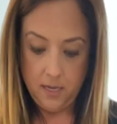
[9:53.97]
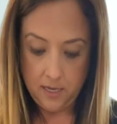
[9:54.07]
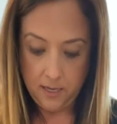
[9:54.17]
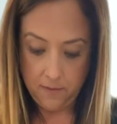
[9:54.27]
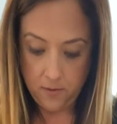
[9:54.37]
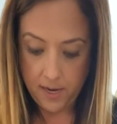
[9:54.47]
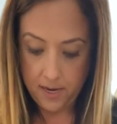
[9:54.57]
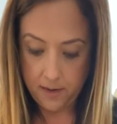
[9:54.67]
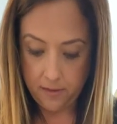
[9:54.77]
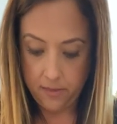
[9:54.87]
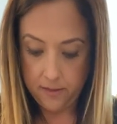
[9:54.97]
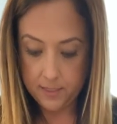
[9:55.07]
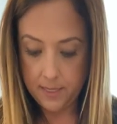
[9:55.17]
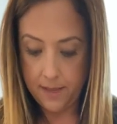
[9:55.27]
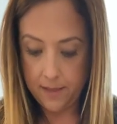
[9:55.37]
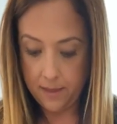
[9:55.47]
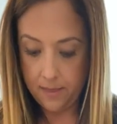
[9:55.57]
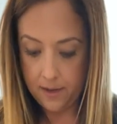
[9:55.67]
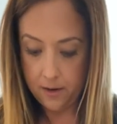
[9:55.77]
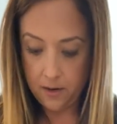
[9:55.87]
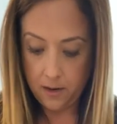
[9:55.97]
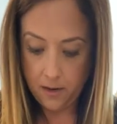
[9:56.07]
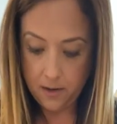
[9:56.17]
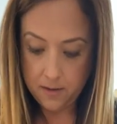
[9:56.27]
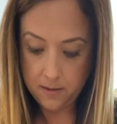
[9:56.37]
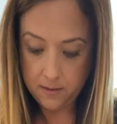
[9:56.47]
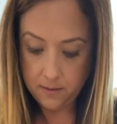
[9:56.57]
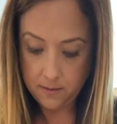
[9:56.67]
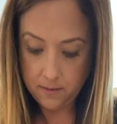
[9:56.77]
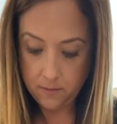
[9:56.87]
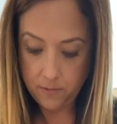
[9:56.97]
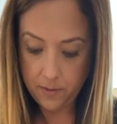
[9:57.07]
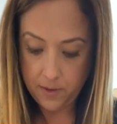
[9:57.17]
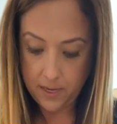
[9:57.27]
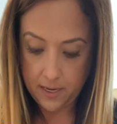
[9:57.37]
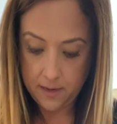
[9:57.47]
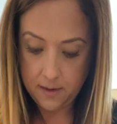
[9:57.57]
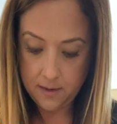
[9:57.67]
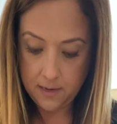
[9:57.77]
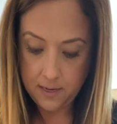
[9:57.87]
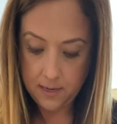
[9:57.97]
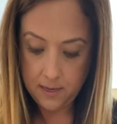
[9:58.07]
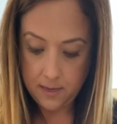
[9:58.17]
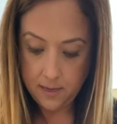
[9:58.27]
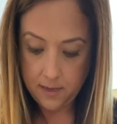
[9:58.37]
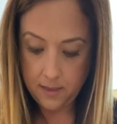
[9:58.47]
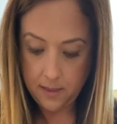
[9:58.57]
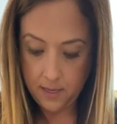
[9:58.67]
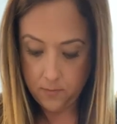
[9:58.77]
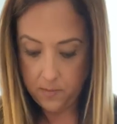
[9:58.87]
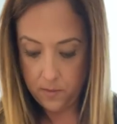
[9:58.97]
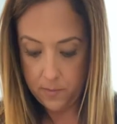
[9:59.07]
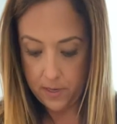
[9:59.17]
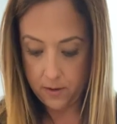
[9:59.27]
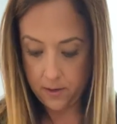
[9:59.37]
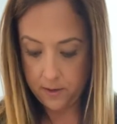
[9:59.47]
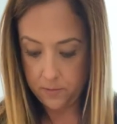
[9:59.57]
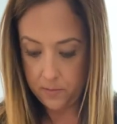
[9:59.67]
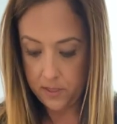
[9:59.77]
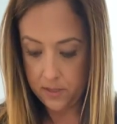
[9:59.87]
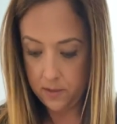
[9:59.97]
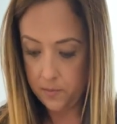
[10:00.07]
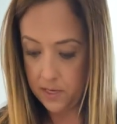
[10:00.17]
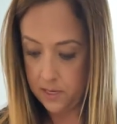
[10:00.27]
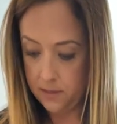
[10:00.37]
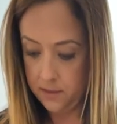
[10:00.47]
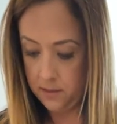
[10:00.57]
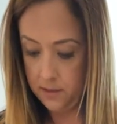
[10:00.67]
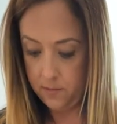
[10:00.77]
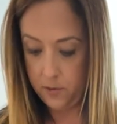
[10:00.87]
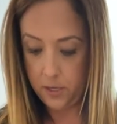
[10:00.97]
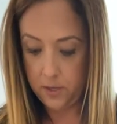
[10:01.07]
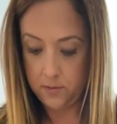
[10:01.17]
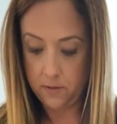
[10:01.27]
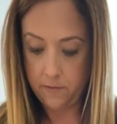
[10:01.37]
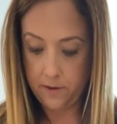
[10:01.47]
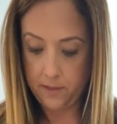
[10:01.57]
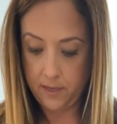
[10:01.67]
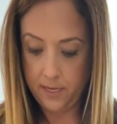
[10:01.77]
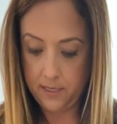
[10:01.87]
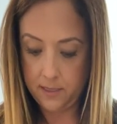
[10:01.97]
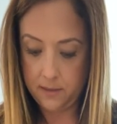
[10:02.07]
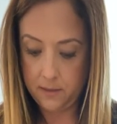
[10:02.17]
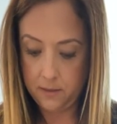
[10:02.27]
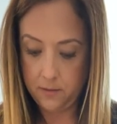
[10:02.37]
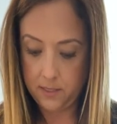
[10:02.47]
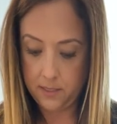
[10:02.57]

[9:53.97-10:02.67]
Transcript: if you had a slightly thicker ribbon, I think it would be better. It would be a little bit more user-friendly to do this